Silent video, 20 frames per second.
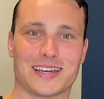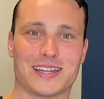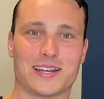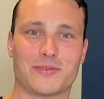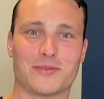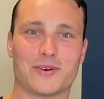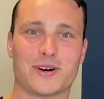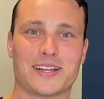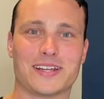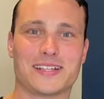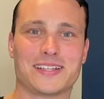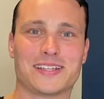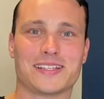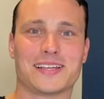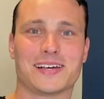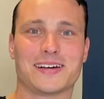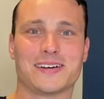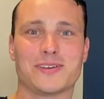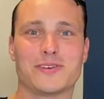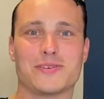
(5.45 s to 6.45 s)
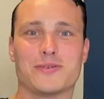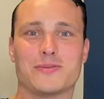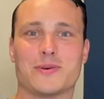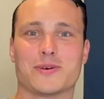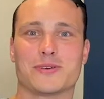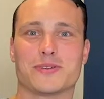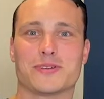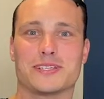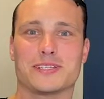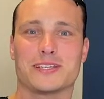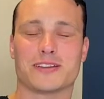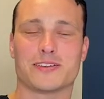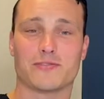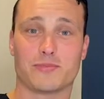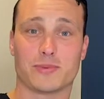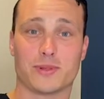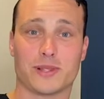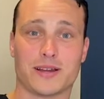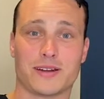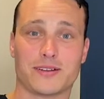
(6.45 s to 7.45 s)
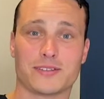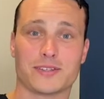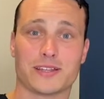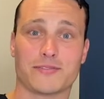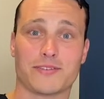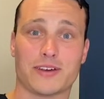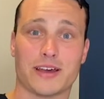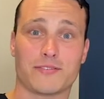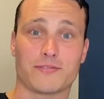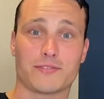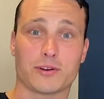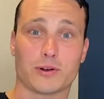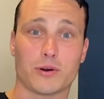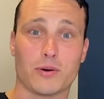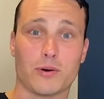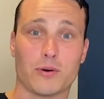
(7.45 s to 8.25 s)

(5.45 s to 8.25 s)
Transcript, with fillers: and I wanted to tell you about a set of pliers that I've had for